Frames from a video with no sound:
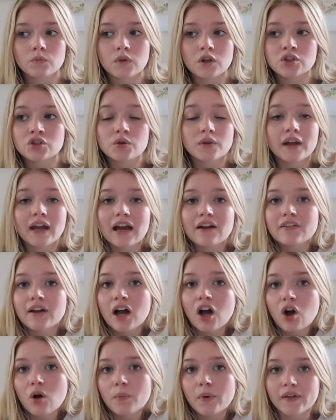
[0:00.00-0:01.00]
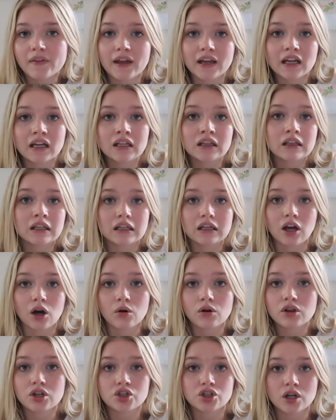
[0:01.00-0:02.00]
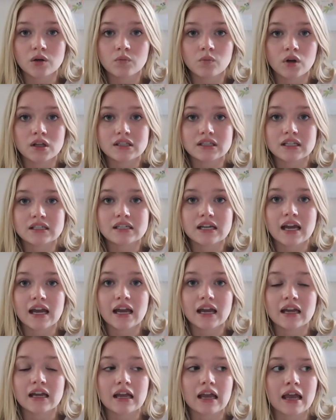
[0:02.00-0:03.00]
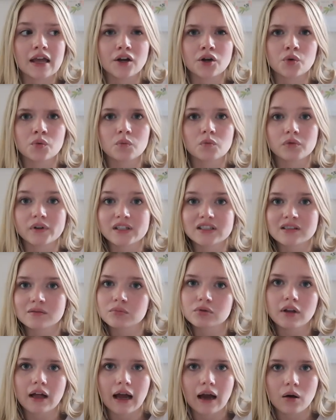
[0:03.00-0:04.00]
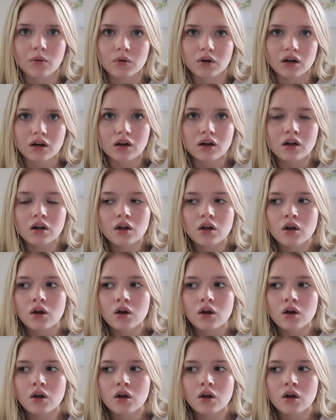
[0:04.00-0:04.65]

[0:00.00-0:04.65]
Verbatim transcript: and so they have help. Like they can go to the gym once a day at a reasonable hour.